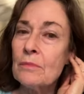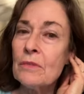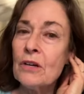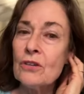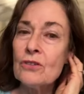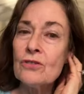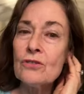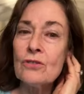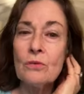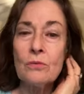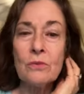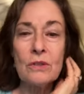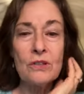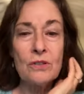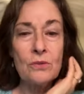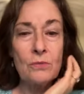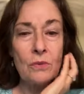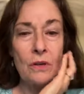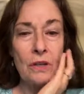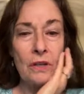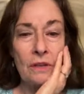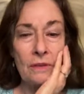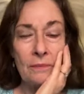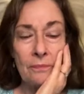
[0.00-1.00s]
I'm not sure which
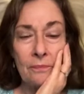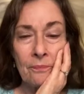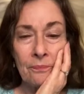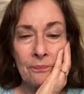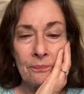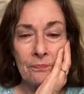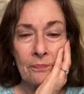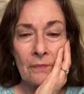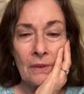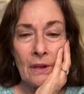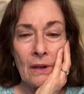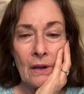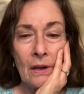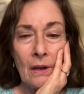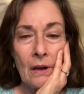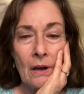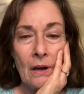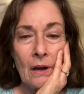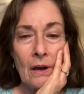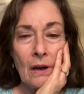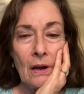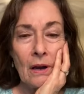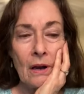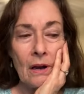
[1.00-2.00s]
one.
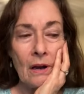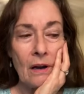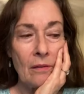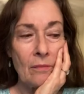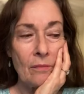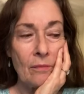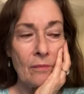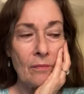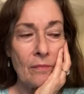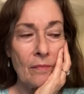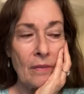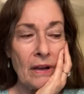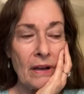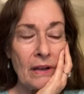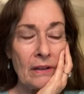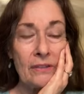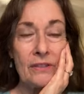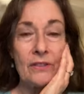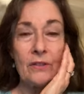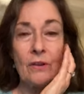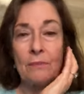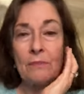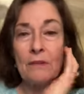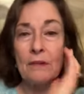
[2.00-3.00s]
Um, and
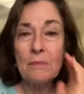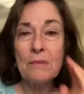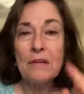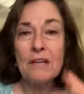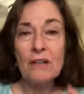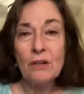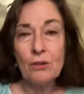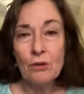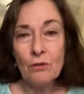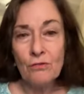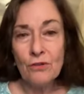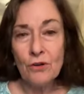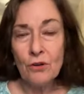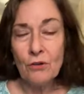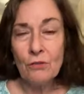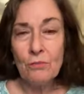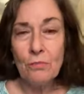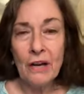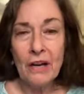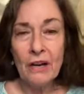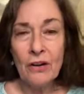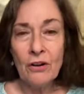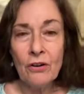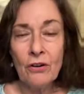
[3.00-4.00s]
so I'm gonna be interviewed
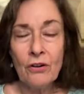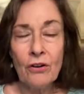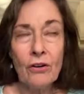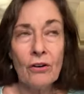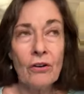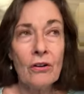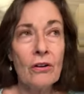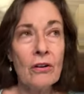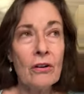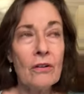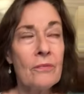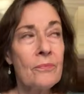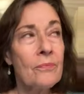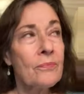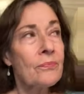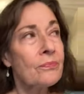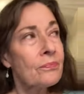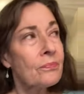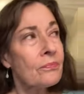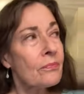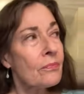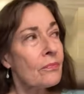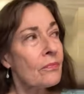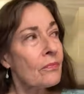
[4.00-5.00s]
by her
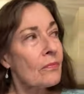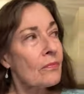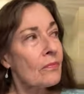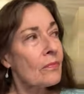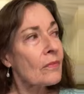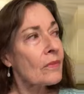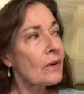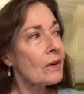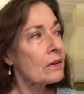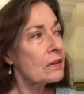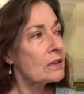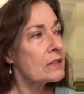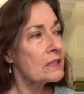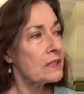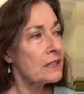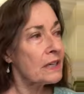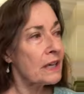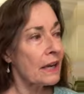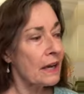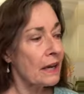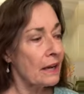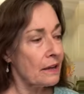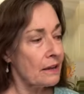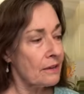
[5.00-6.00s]

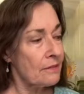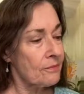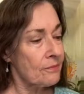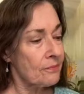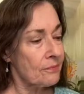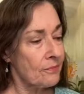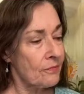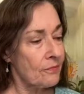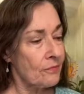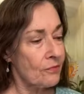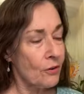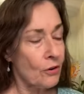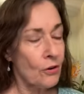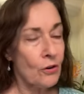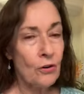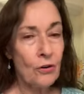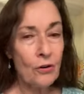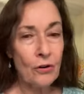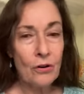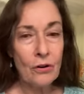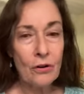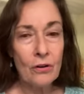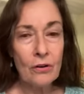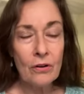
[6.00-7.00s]
today for
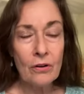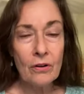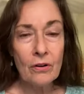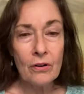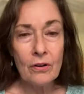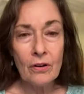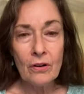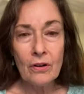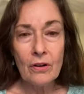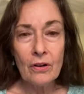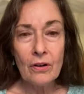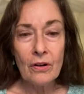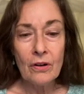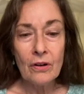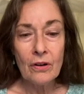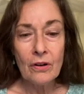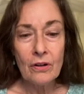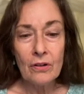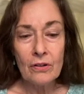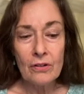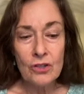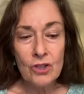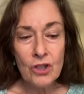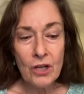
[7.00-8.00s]
her
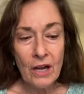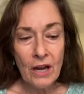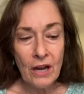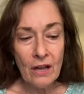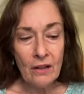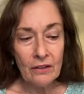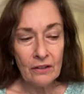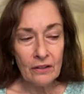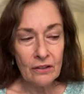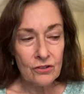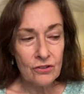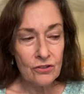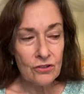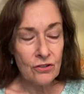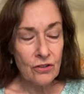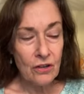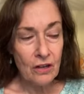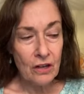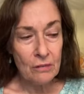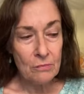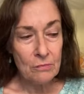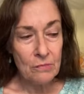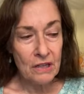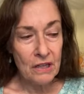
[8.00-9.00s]
challenge
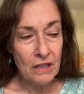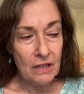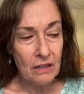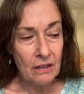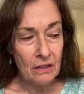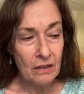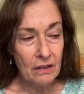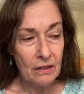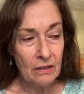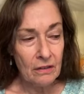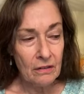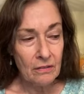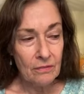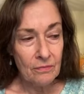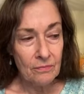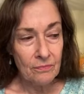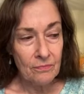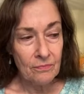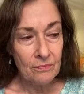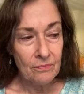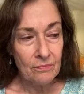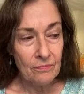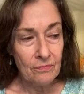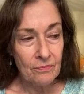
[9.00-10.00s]
on being a
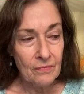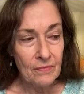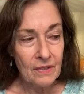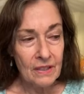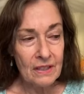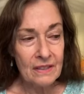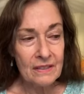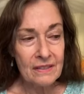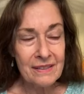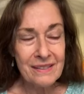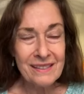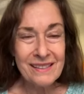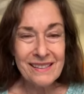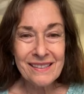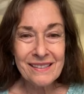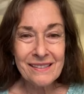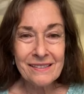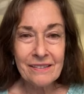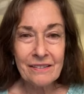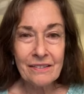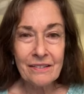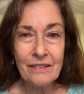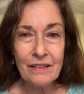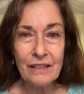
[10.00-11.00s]

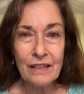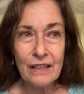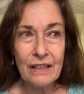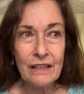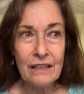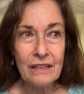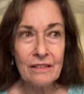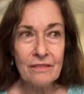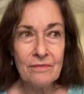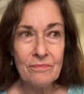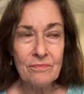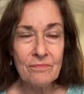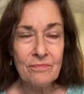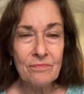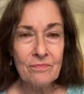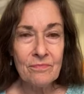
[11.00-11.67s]
consistently